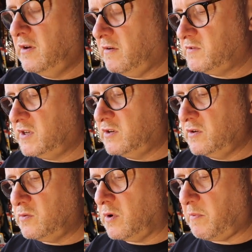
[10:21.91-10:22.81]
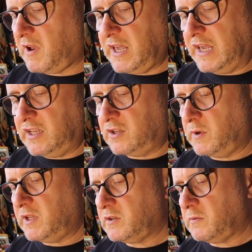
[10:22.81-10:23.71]
obviously you don't want to apply heat to
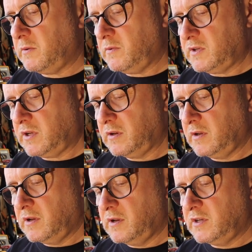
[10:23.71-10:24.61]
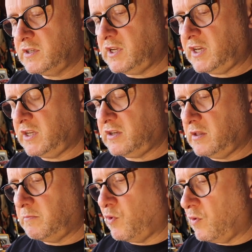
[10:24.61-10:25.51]
it, so I would stick it to
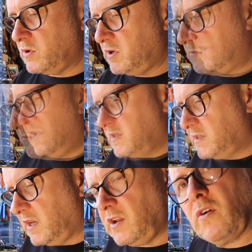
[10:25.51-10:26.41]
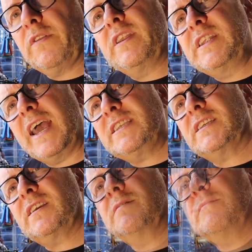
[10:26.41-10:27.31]
the board, stick it on the
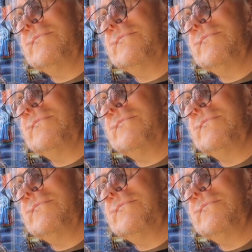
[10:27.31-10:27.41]
desk.